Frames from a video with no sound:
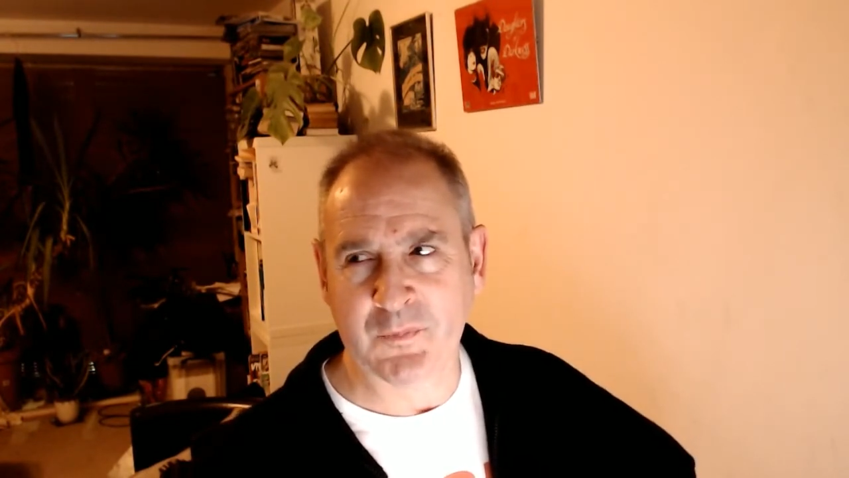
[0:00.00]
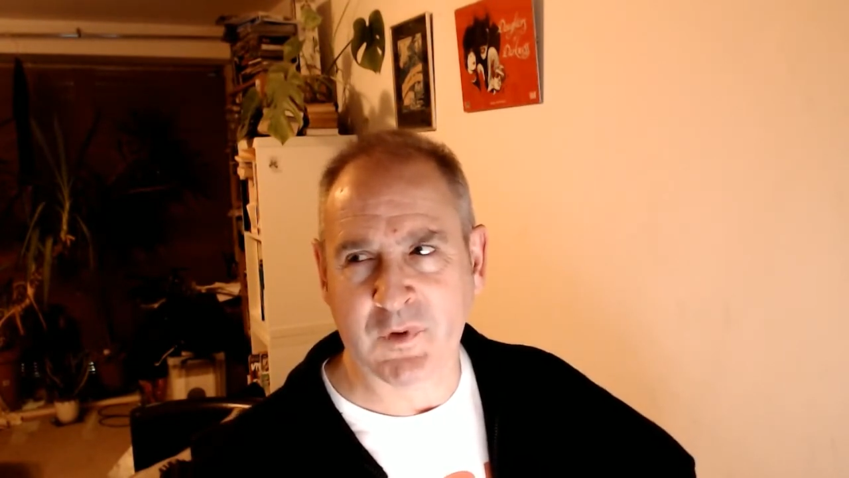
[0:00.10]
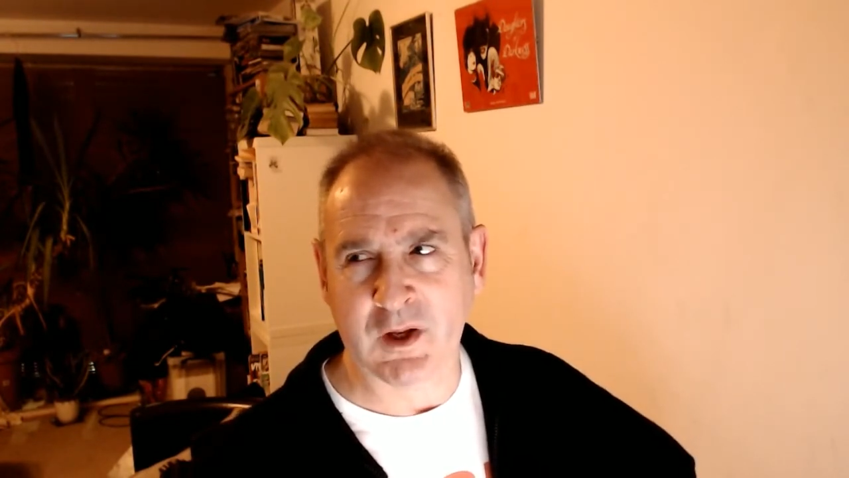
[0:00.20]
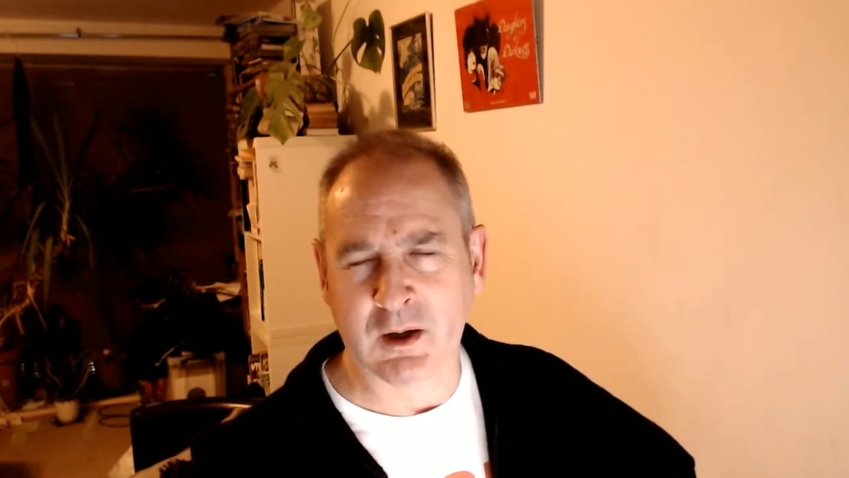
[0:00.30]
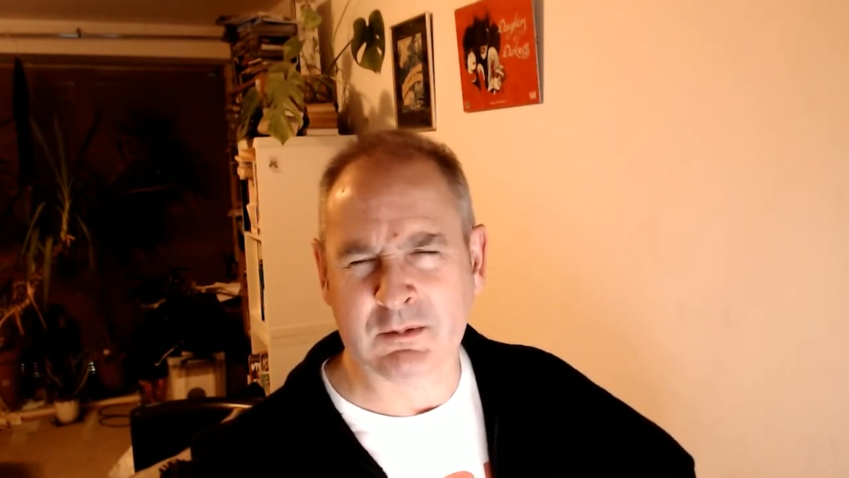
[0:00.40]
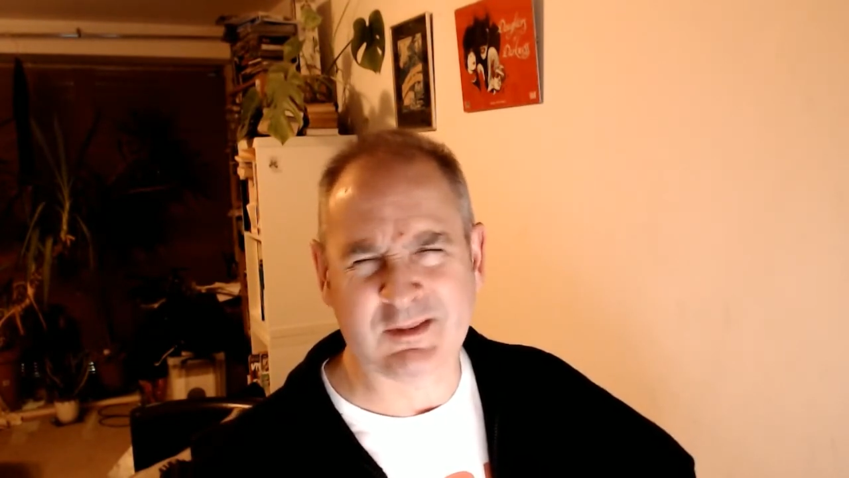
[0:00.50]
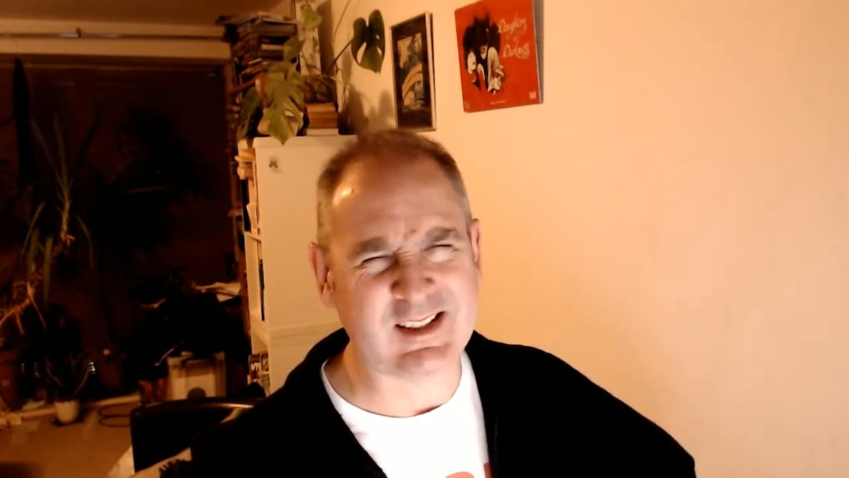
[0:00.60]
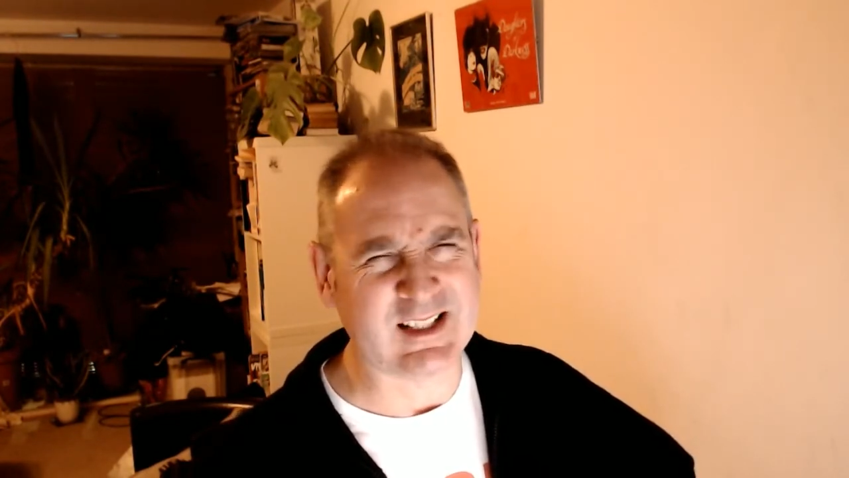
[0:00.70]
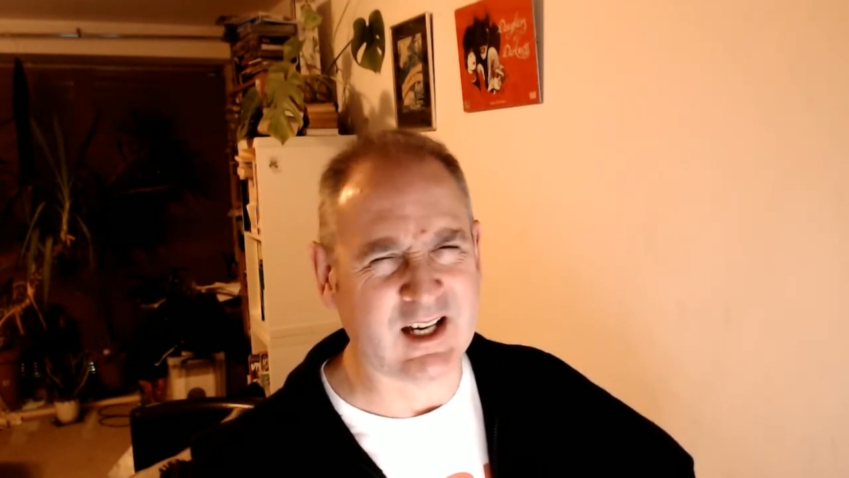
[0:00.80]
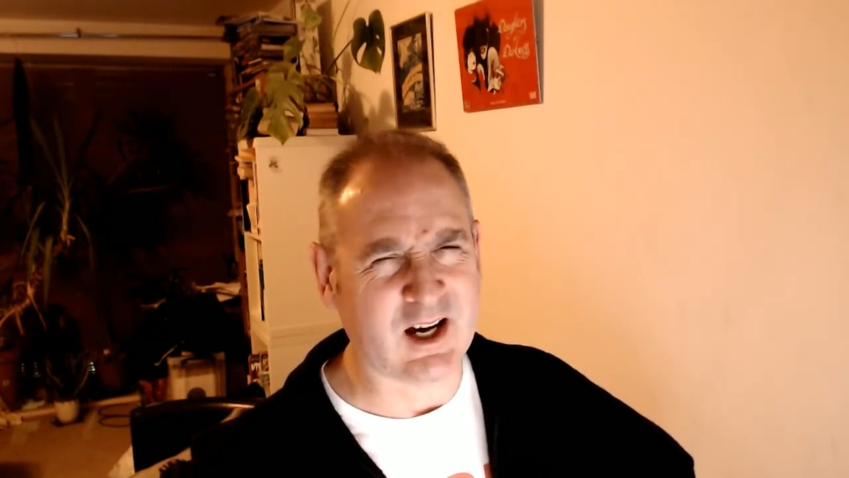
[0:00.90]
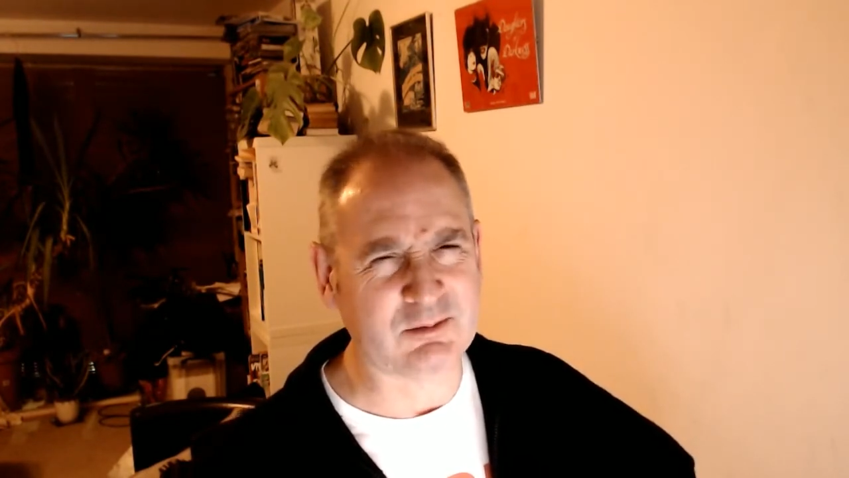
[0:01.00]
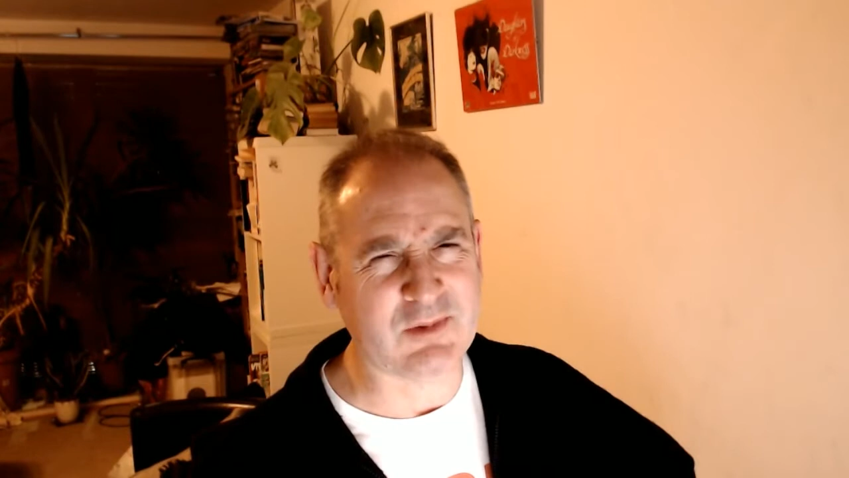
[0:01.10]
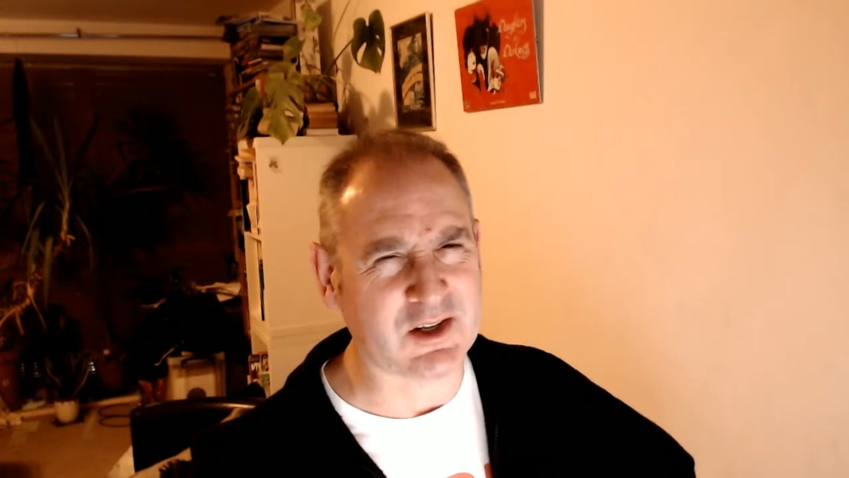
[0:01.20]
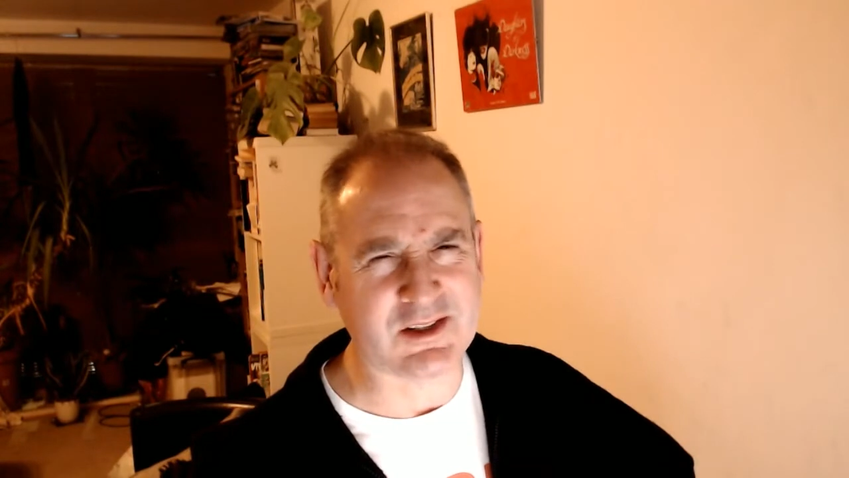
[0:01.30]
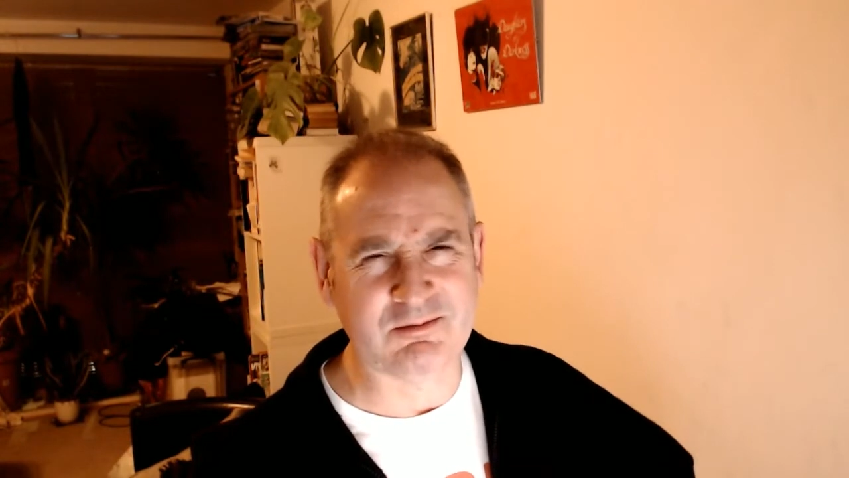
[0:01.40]
I
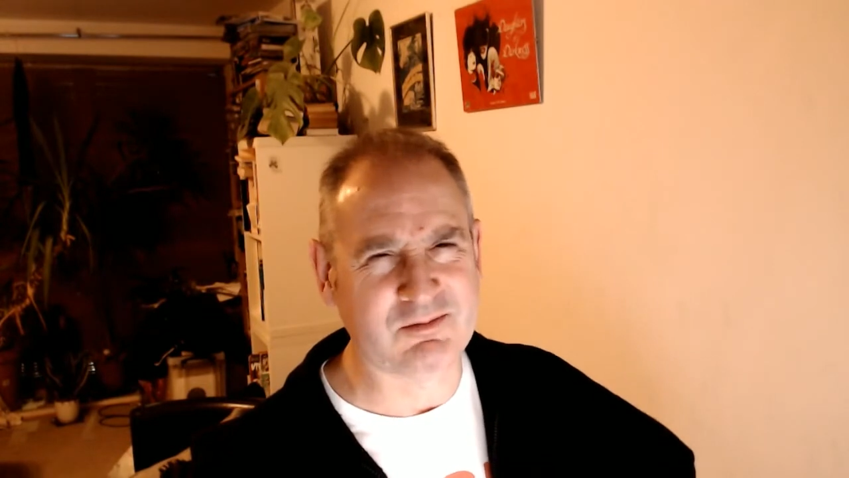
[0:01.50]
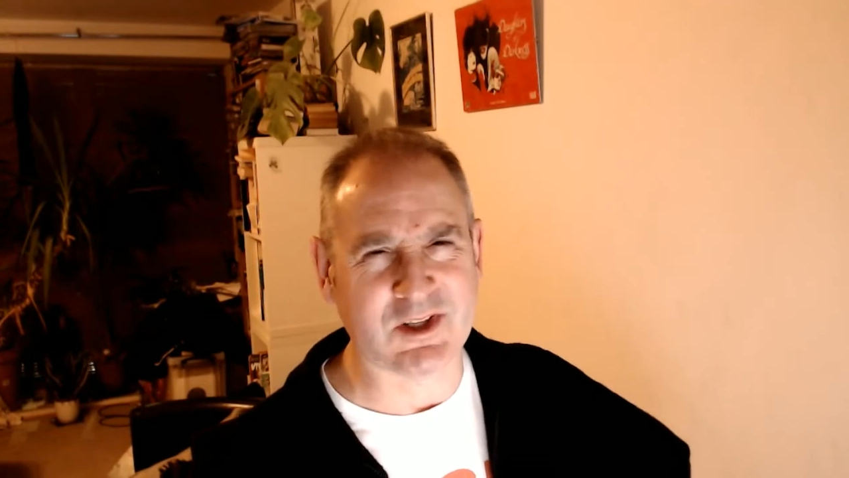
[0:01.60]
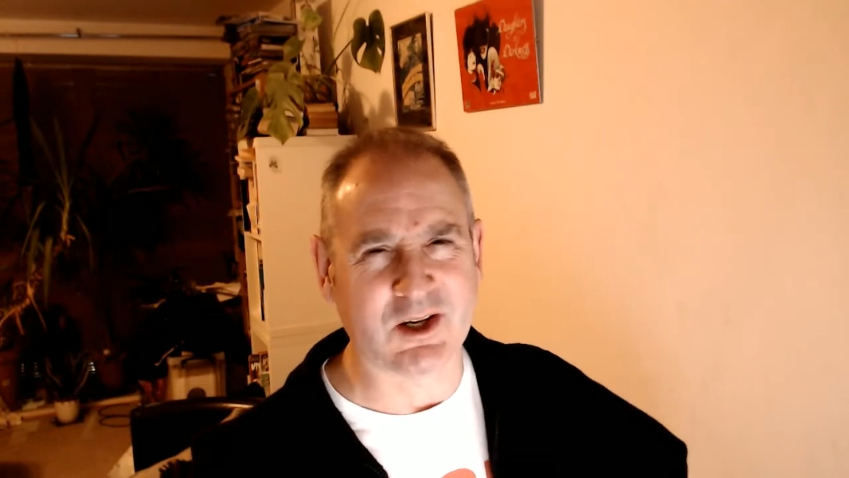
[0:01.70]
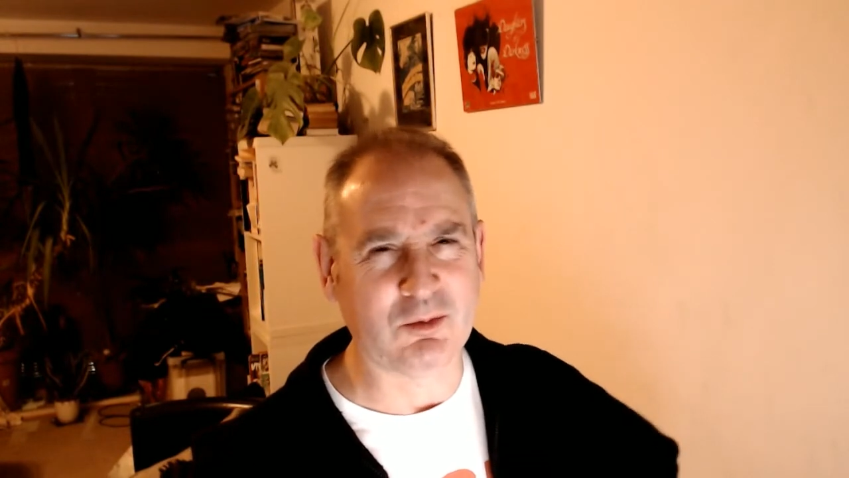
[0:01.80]
don't